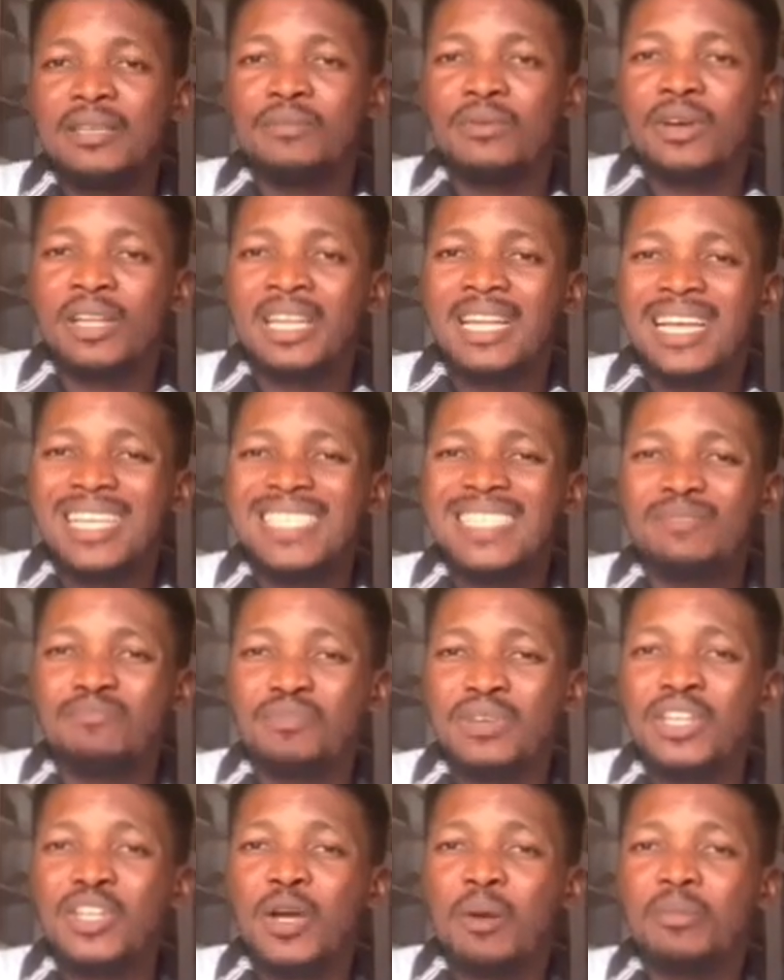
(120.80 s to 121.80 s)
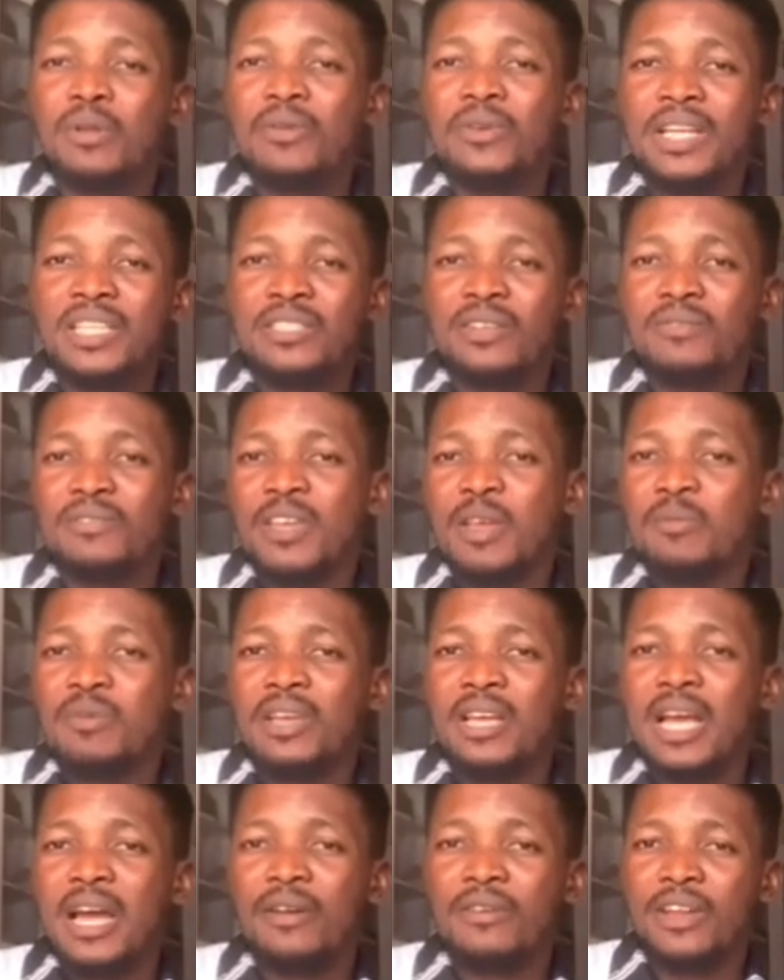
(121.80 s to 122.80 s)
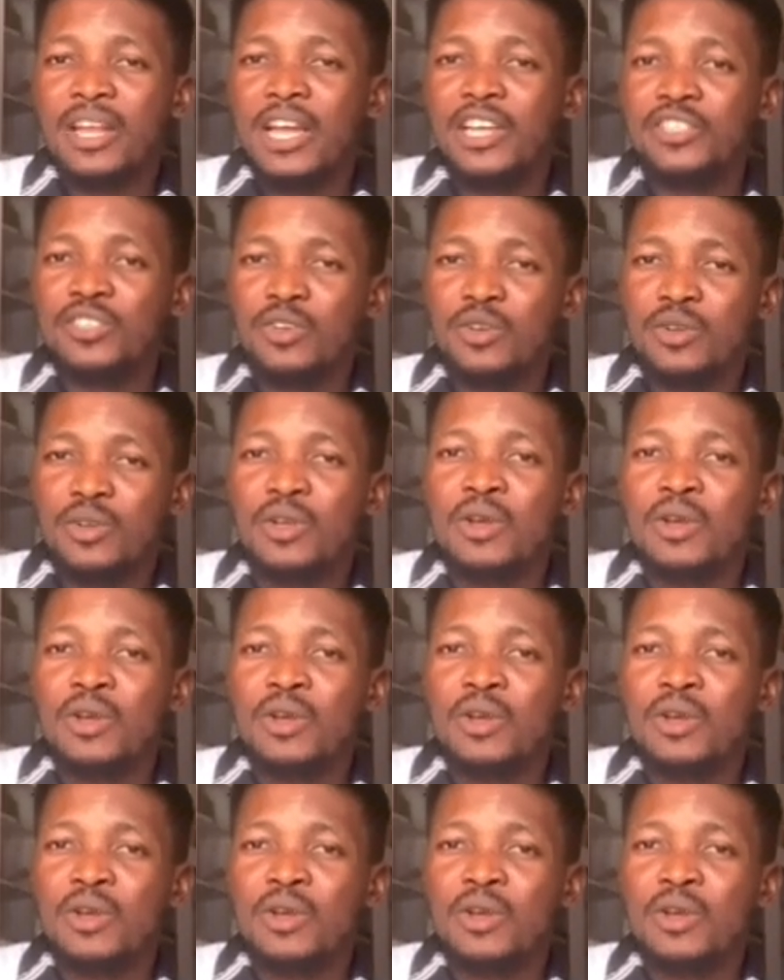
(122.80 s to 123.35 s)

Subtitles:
the body that speed up the rate of chemical reaction